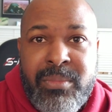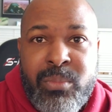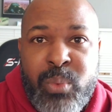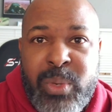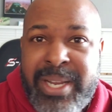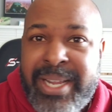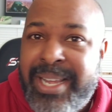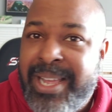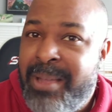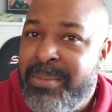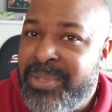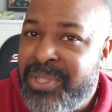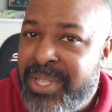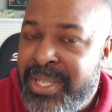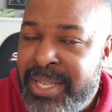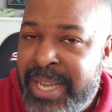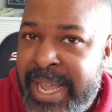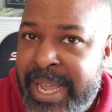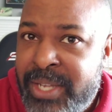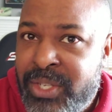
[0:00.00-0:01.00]
when it comes
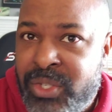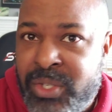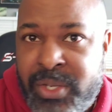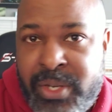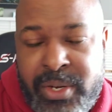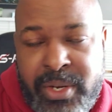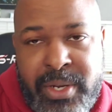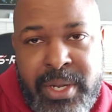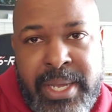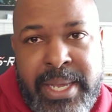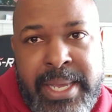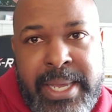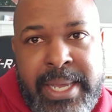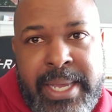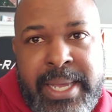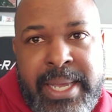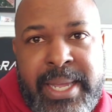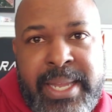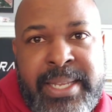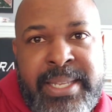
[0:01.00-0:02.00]
to nature,
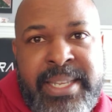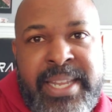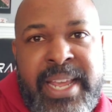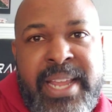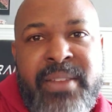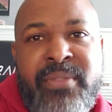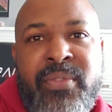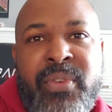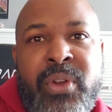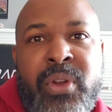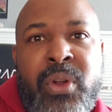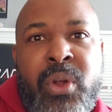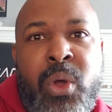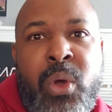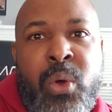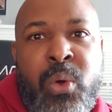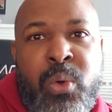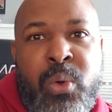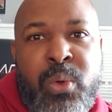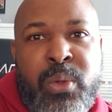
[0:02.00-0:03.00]
Denver
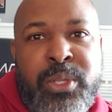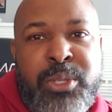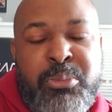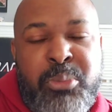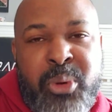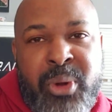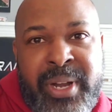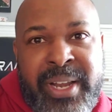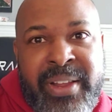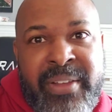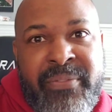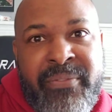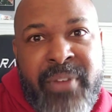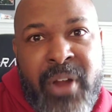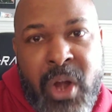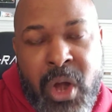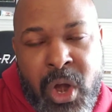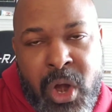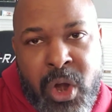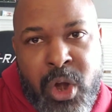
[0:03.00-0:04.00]
holds pretty
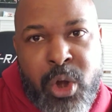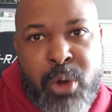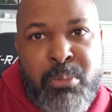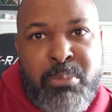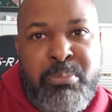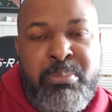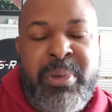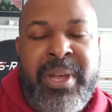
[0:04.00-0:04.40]
firm,